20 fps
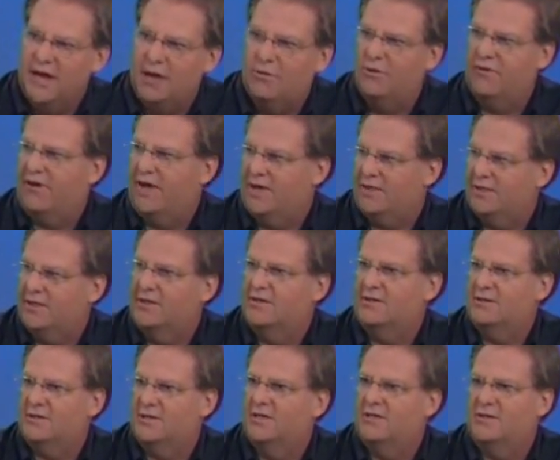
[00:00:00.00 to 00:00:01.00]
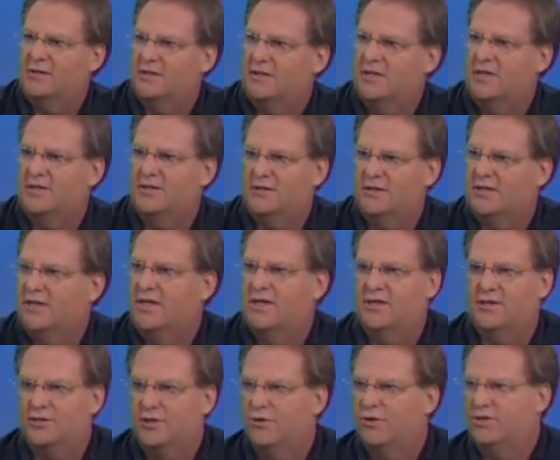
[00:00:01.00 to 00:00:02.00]
now we've got this, this, and this, and
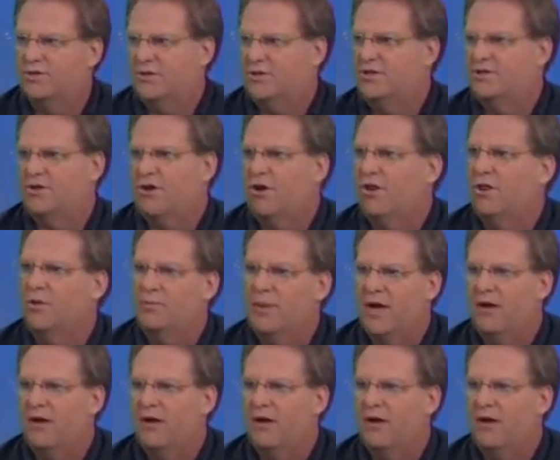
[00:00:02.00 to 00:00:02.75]
this. So it's all